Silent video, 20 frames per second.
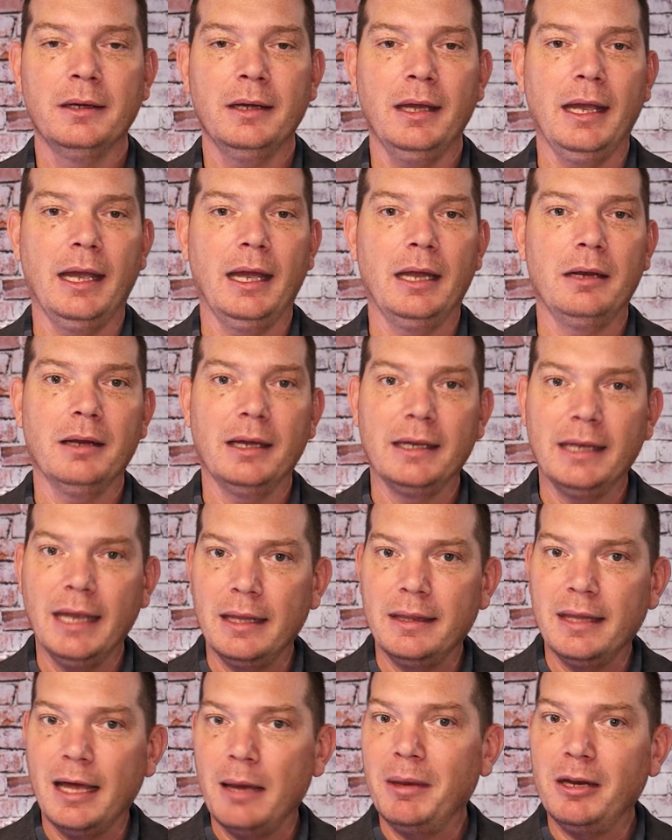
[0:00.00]
And again,
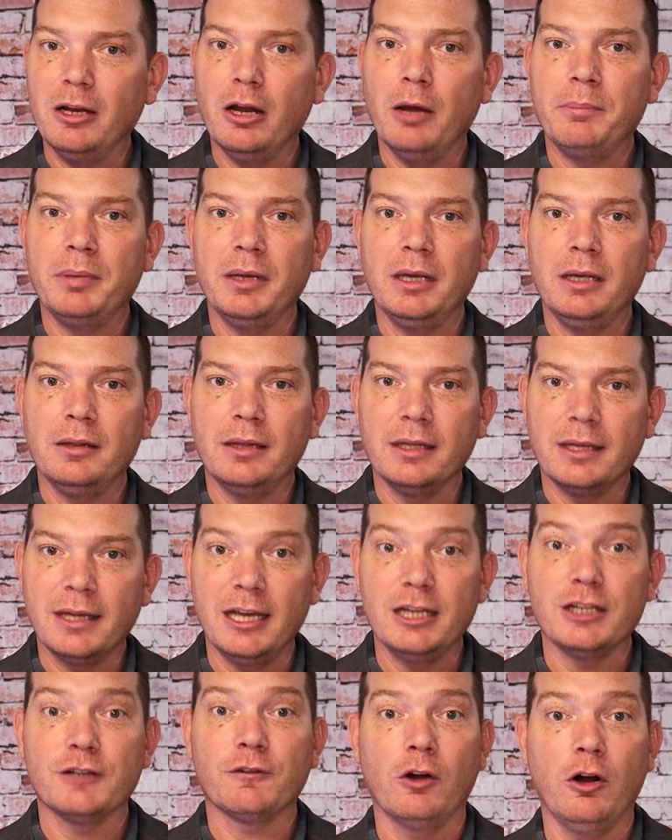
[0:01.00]
that may not be the
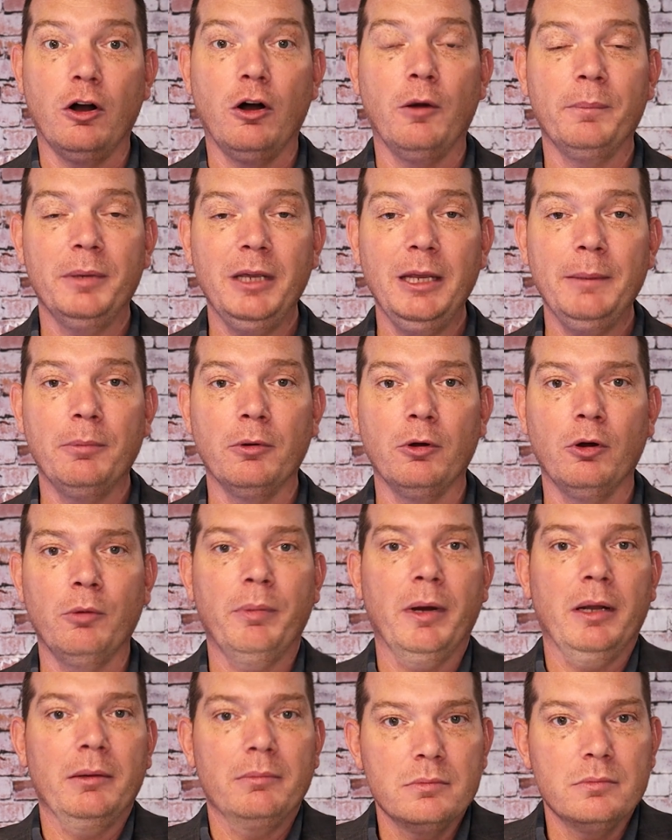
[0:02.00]
case for all people,
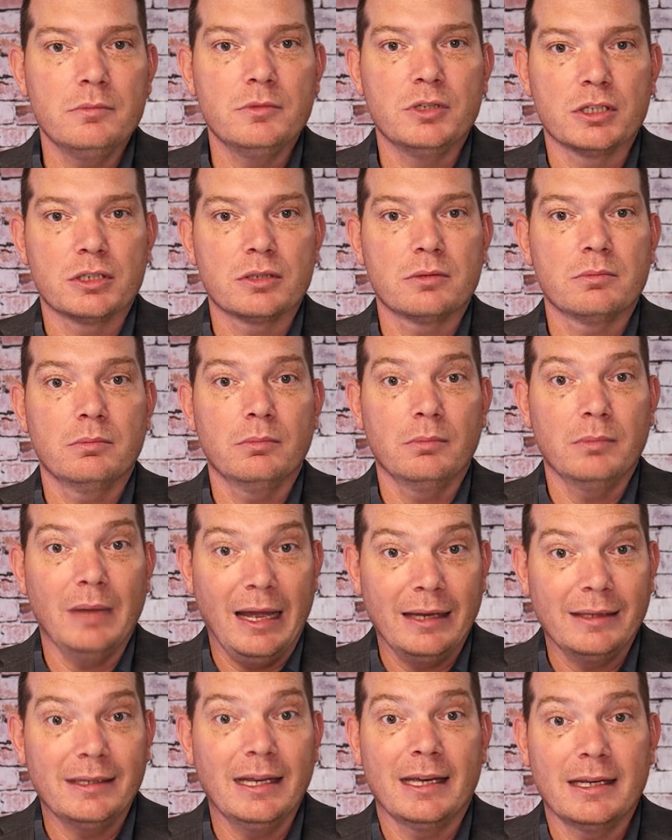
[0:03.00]
but just
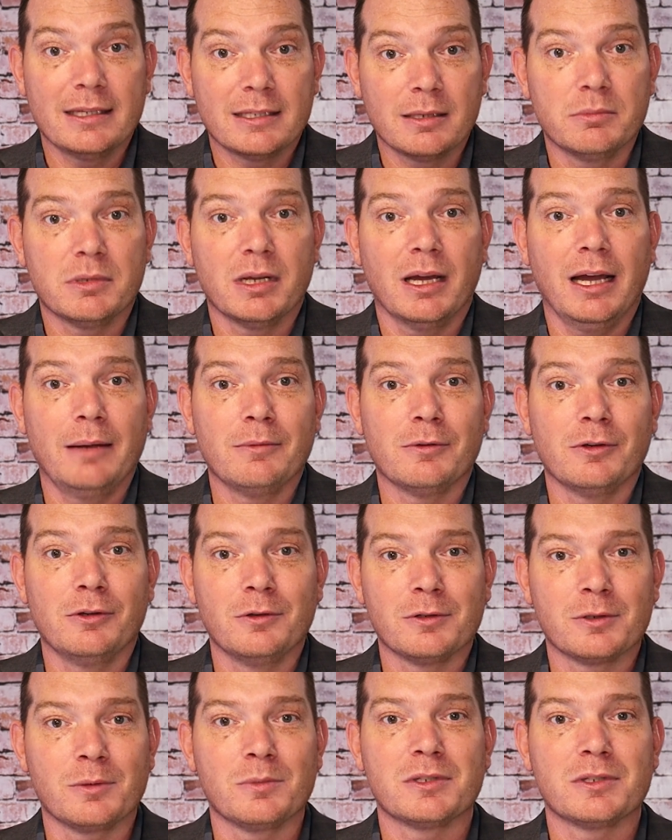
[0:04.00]
taking some time to do some